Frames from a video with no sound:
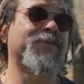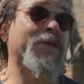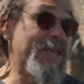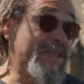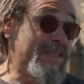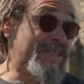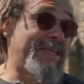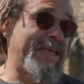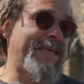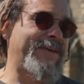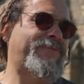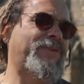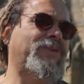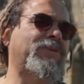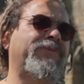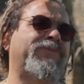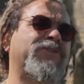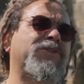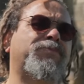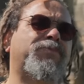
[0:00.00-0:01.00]
Several
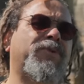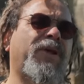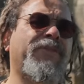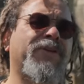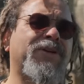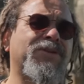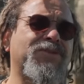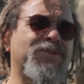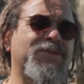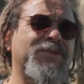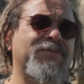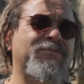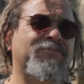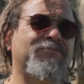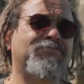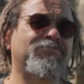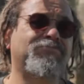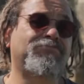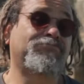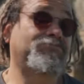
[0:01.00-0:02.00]
of his brothers,
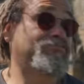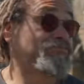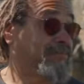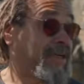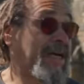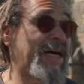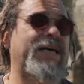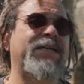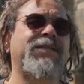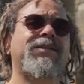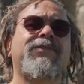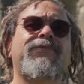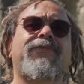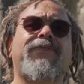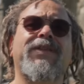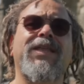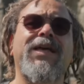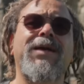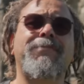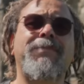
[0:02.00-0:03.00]
and
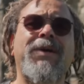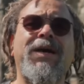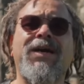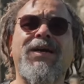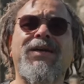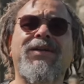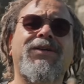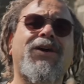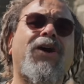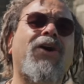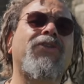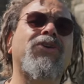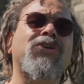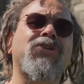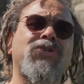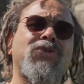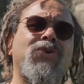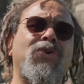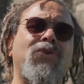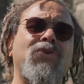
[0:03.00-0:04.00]
for that matter, other
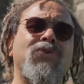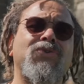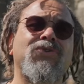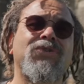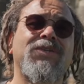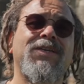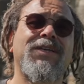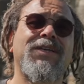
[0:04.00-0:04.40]
Scots,